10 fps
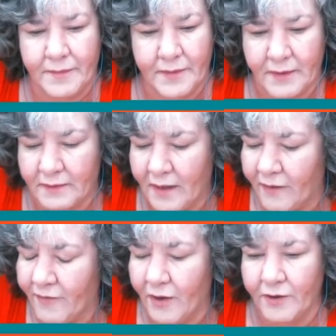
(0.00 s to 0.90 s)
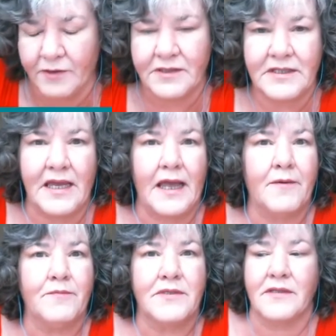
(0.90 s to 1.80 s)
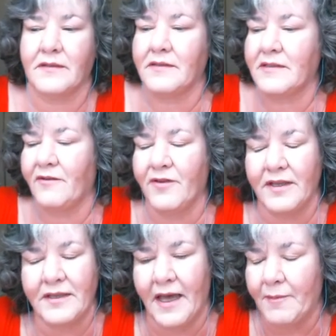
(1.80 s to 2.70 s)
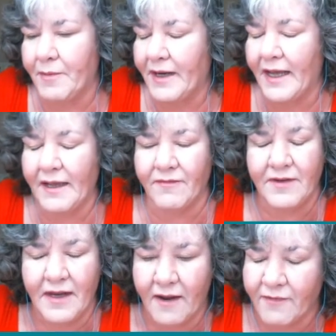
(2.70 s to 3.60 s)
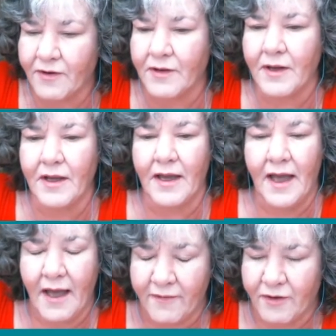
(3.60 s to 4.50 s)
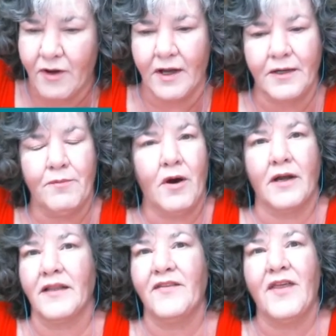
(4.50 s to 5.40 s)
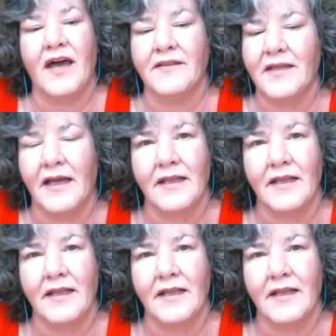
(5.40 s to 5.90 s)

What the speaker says: love all her stamps and stuff like that. But I have never ever gotten a bottle of that